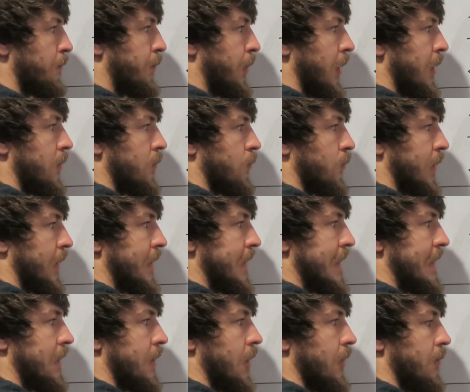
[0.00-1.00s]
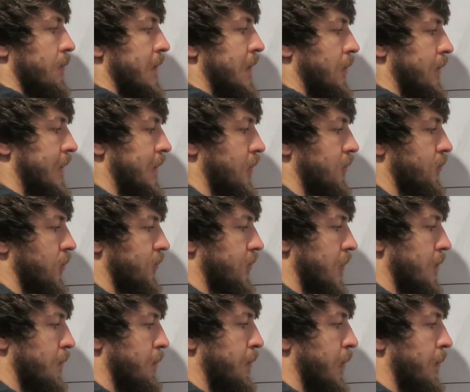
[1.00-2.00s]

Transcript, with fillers: but we're going to eat another meal here, so it's going to